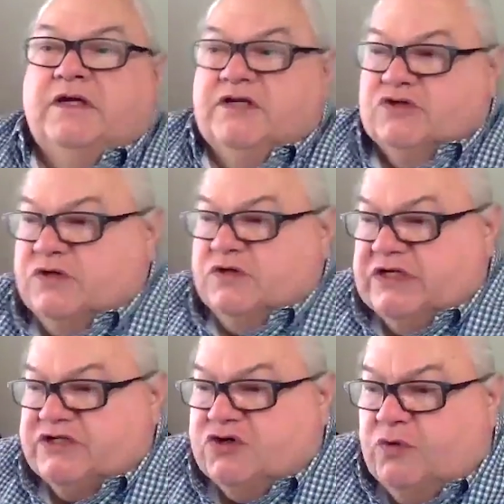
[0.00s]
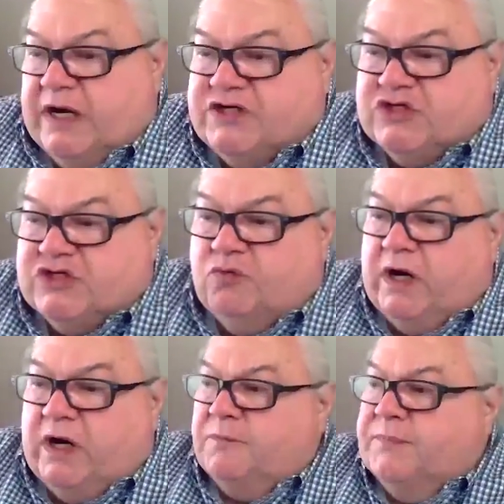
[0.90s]
sort of situation
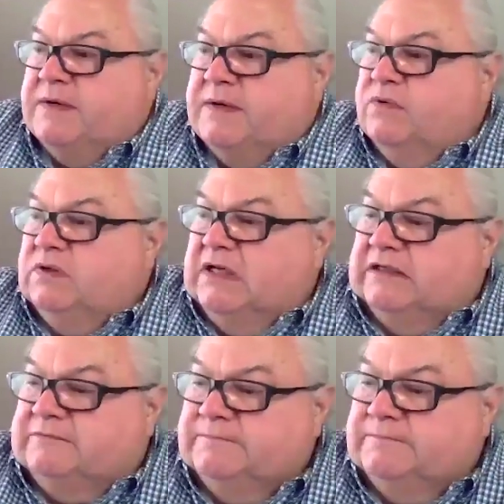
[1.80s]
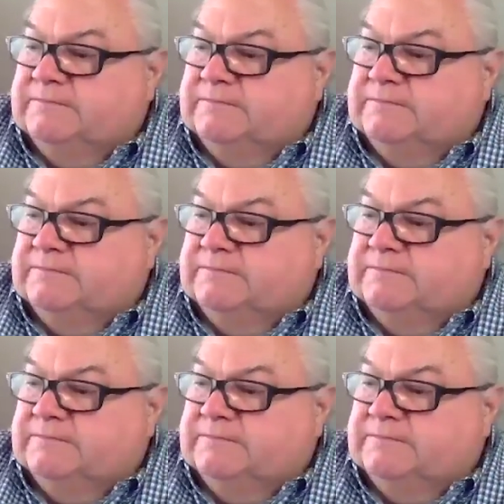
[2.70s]
where people